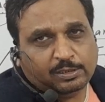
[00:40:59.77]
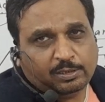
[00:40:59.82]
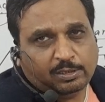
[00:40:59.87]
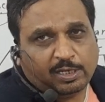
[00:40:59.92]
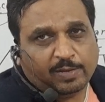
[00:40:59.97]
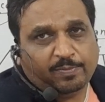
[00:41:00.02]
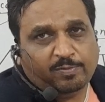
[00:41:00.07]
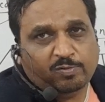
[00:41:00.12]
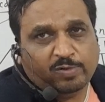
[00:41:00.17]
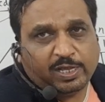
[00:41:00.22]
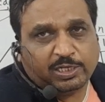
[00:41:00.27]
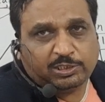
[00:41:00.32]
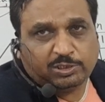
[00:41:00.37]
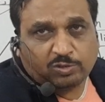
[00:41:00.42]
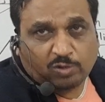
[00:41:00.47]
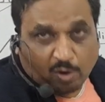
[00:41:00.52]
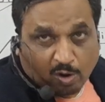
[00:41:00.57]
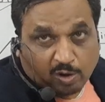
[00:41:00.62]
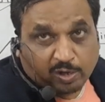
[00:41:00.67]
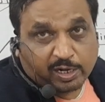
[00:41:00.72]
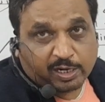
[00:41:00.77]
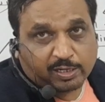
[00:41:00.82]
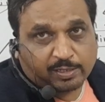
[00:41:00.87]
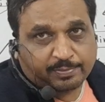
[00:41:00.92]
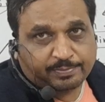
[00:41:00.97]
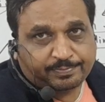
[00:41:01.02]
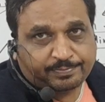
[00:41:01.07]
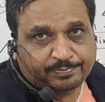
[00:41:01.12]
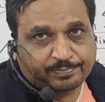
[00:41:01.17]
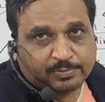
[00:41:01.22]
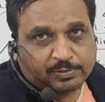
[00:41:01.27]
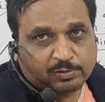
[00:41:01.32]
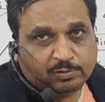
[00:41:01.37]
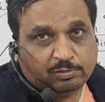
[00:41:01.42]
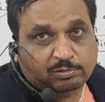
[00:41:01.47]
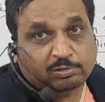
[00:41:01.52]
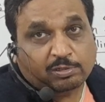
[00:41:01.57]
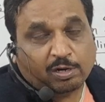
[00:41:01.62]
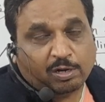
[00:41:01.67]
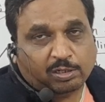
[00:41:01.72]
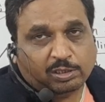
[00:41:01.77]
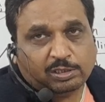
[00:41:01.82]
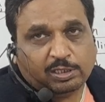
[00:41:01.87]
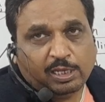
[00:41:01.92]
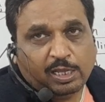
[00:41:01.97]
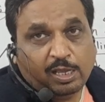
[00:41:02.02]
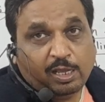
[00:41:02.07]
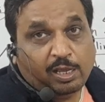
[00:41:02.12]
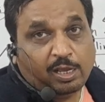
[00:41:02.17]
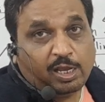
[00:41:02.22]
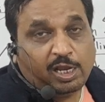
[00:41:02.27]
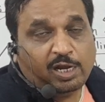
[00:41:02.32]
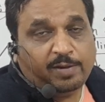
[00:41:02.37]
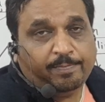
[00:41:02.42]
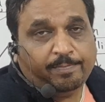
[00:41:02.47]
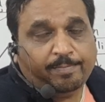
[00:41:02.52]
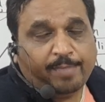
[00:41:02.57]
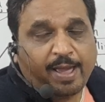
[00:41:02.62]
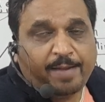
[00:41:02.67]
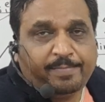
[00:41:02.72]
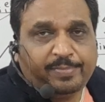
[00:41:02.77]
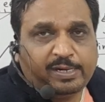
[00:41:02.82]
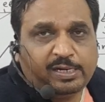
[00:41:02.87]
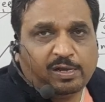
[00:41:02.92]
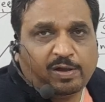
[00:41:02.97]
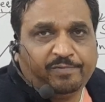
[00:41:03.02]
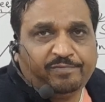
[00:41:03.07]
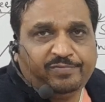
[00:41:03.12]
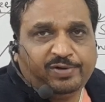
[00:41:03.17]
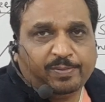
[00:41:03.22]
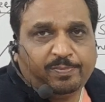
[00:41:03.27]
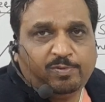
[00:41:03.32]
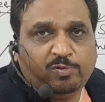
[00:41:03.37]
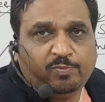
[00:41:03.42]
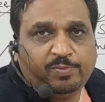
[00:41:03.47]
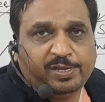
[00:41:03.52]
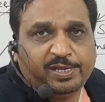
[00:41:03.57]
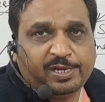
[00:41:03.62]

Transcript: W.H. Auden, who wrote in memory of W.B.